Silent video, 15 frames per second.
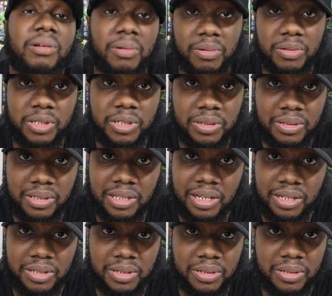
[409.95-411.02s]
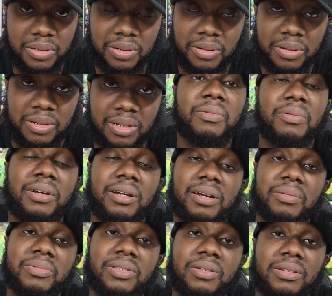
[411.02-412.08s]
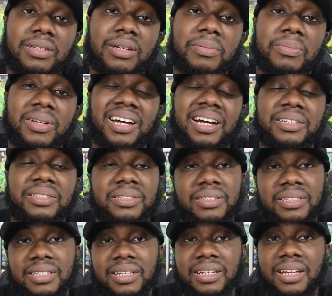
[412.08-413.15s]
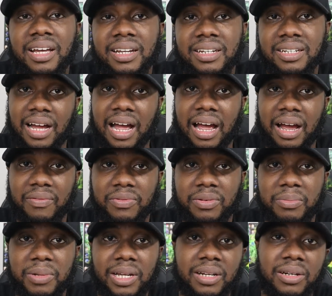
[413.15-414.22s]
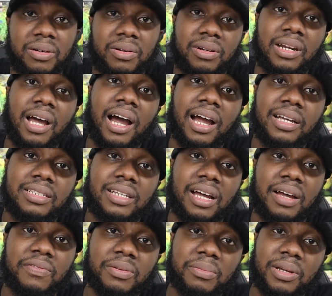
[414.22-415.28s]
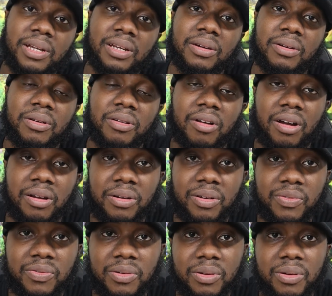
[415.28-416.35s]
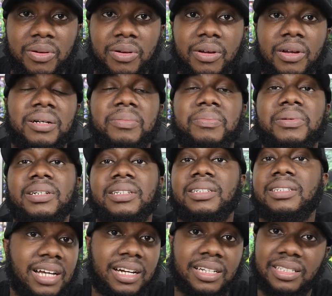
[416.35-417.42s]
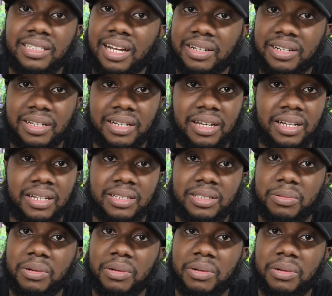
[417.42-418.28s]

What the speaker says: crucial thing to do. When it comes to thumbnail, I used to think that I have to make it look nice, I have to make it look colorful, but that is not the case.